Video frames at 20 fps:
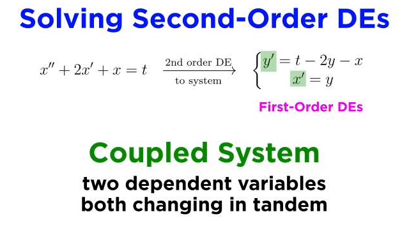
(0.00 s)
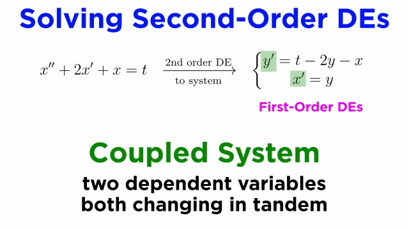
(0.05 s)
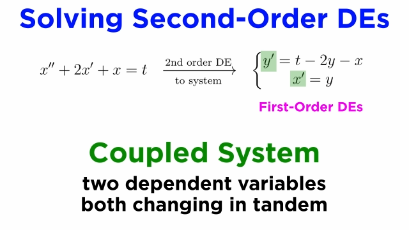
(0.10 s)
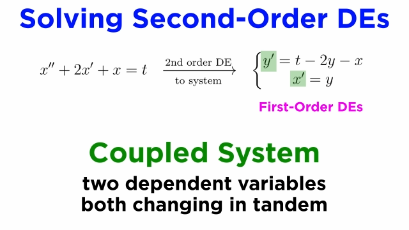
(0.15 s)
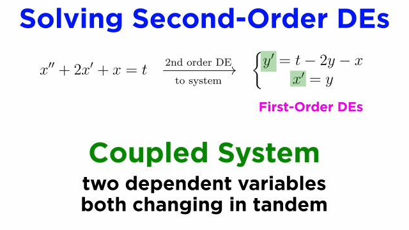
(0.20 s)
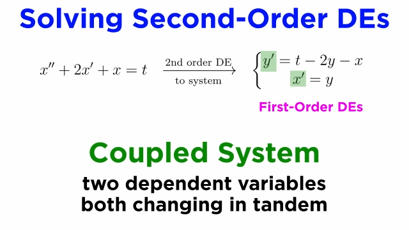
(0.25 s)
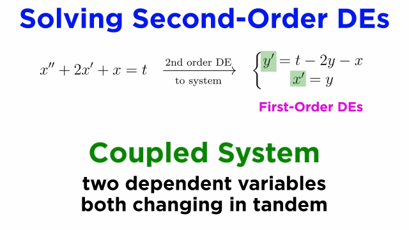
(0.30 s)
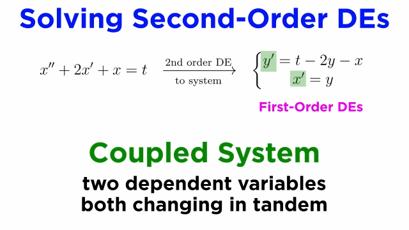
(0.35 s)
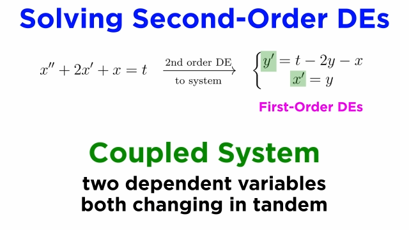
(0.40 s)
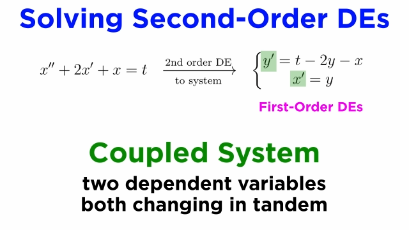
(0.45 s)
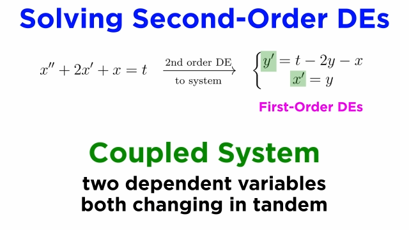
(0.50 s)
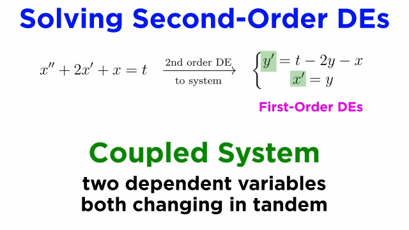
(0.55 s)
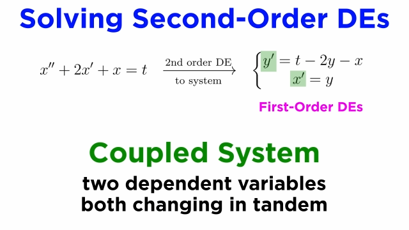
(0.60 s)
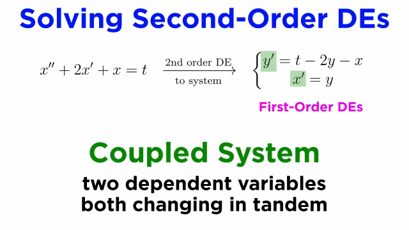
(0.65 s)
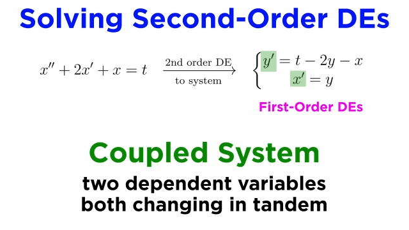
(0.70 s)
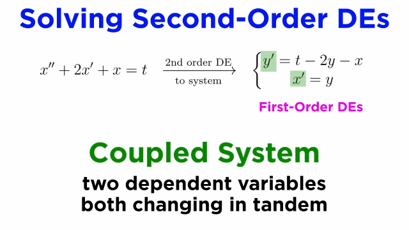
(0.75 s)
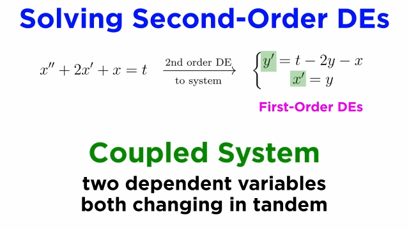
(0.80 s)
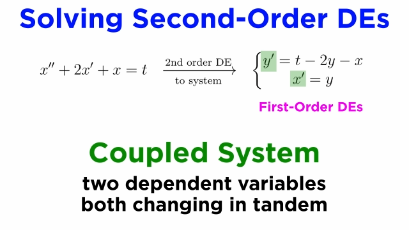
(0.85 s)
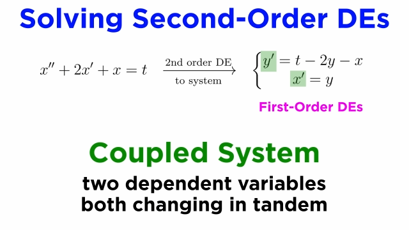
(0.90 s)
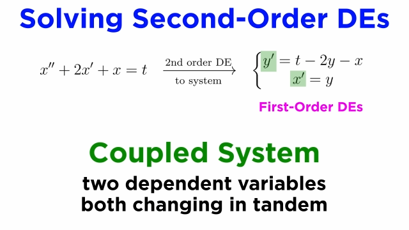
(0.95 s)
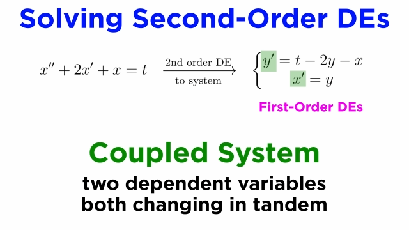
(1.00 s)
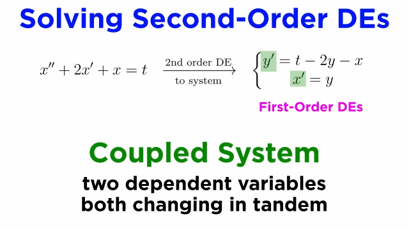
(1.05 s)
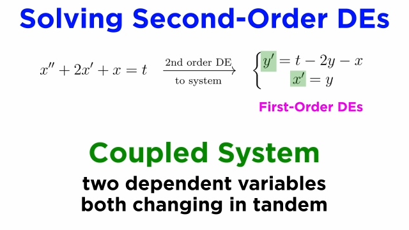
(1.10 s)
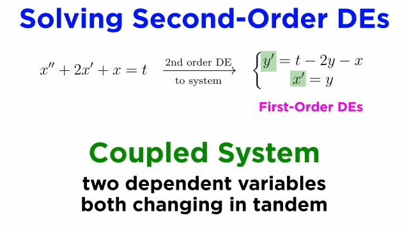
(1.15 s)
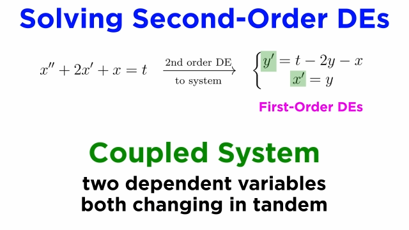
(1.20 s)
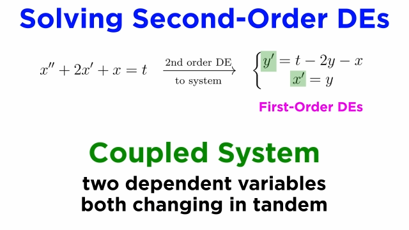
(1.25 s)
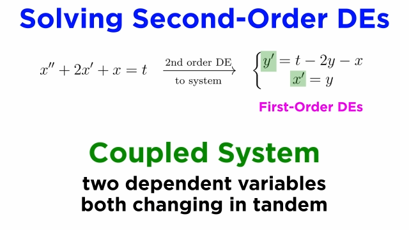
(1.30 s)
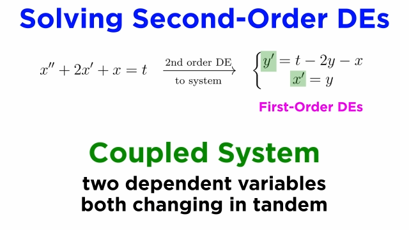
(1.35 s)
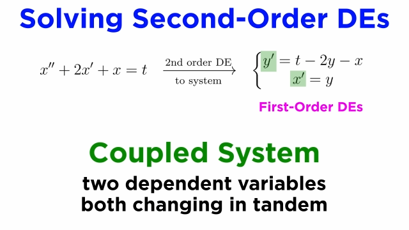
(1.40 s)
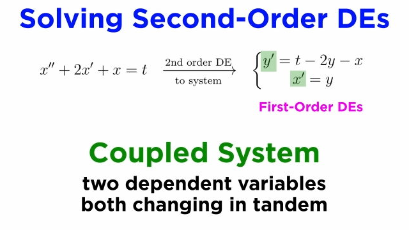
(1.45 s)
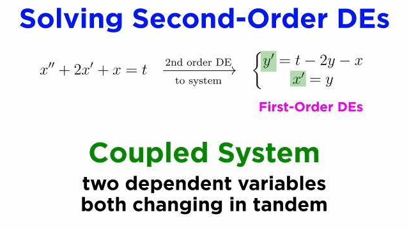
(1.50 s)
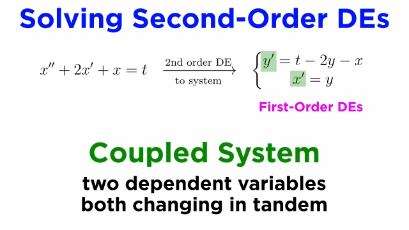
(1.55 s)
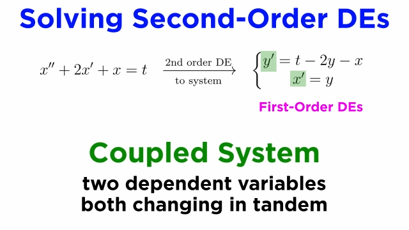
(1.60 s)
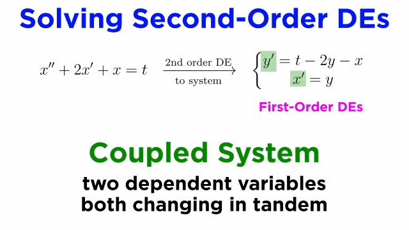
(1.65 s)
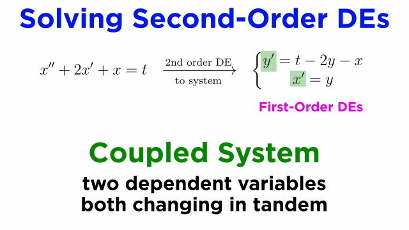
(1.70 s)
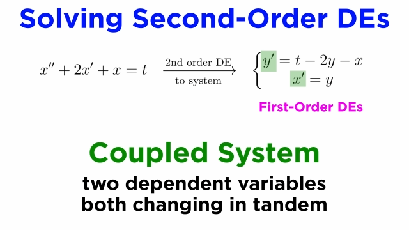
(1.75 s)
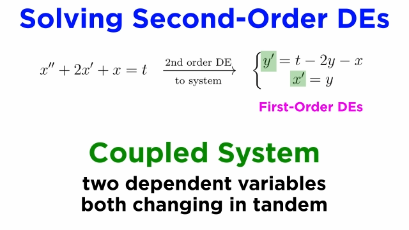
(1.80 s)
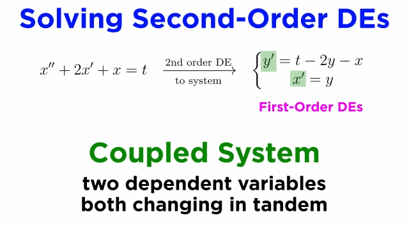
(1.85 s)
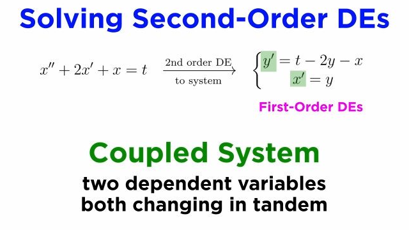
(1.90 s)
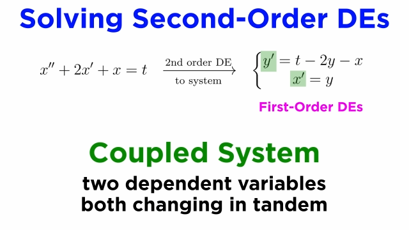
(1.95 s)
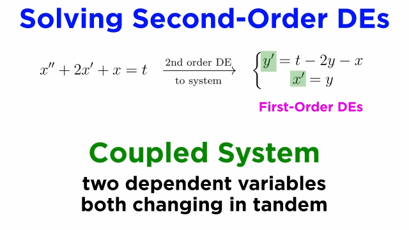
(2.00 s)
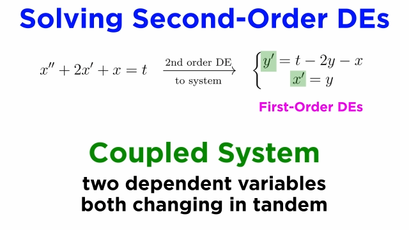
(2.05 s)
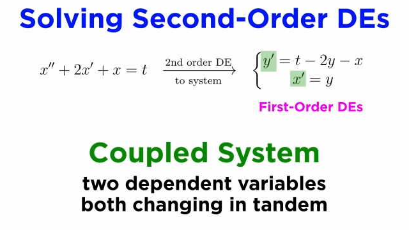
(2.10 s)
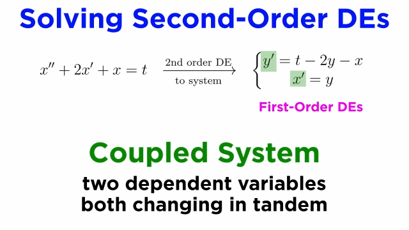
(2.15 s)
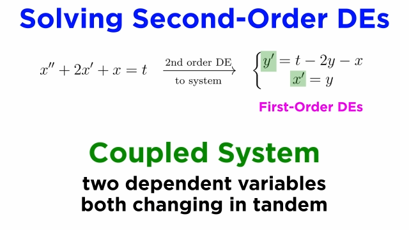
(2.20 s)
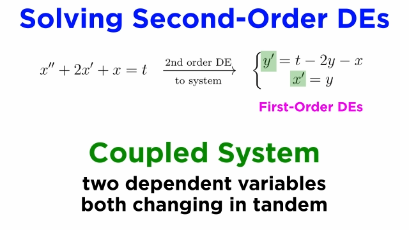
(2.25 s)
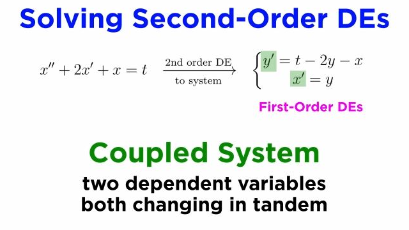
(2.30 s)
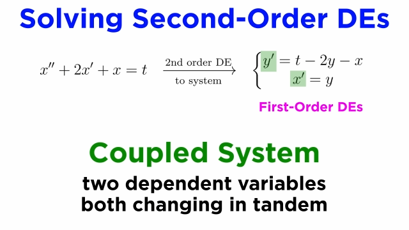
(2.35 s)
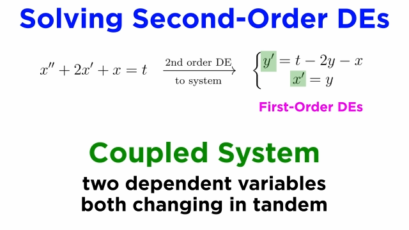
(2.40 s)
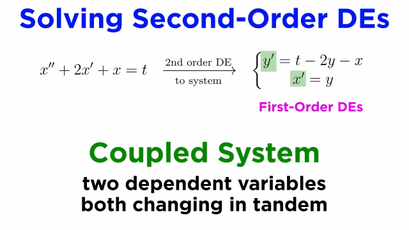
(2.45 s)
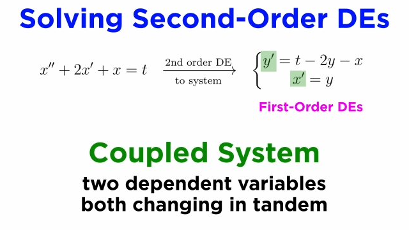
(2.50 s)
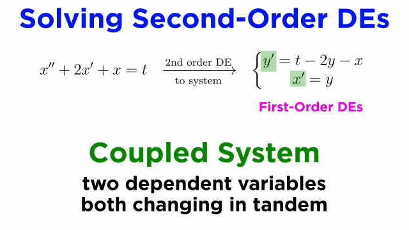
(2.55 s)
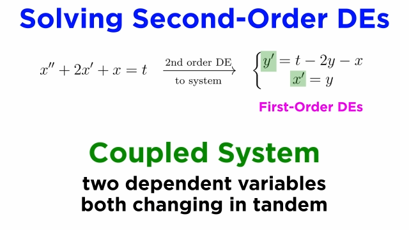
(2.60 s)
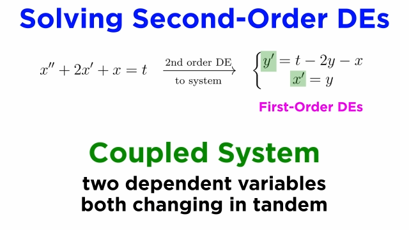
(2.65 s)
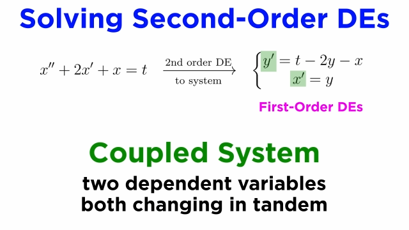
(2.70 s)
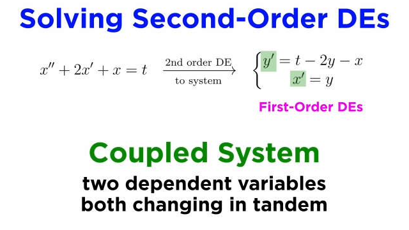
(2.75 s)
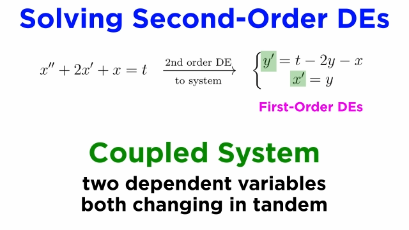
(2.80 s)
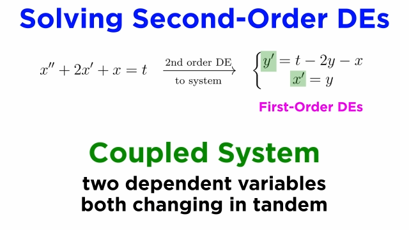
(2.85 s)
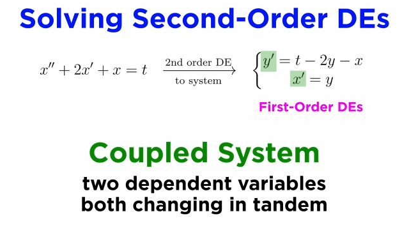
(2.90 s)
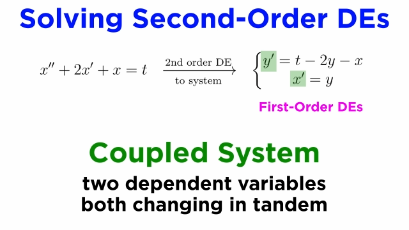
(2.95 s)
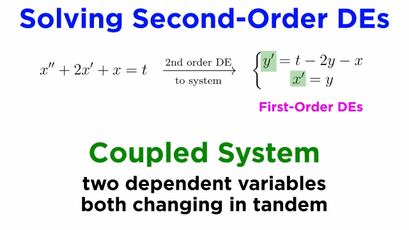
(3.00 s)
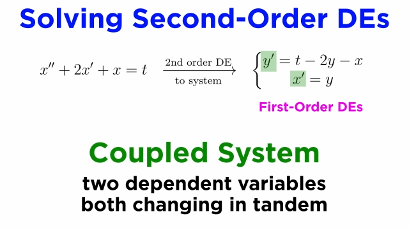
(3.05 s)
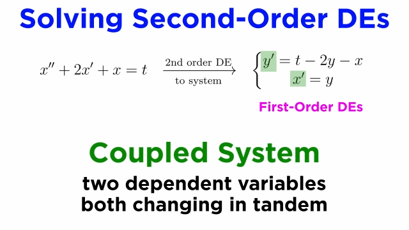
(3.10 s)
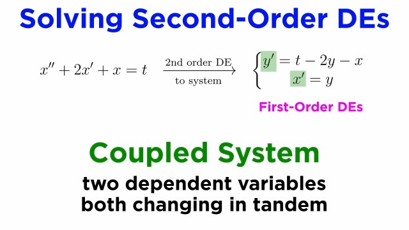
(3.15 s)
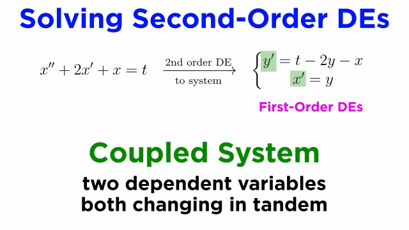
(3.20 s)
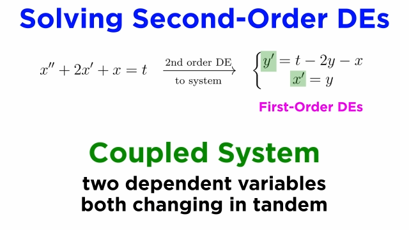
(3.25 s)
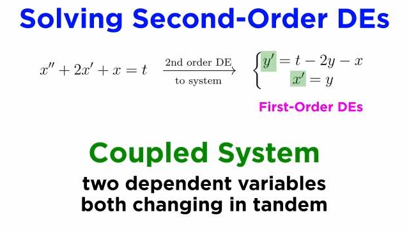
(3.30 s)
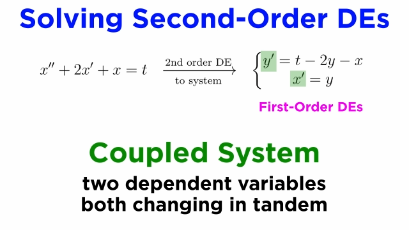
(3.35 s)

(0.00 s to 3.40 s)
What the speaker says: [unreadable: no face in view]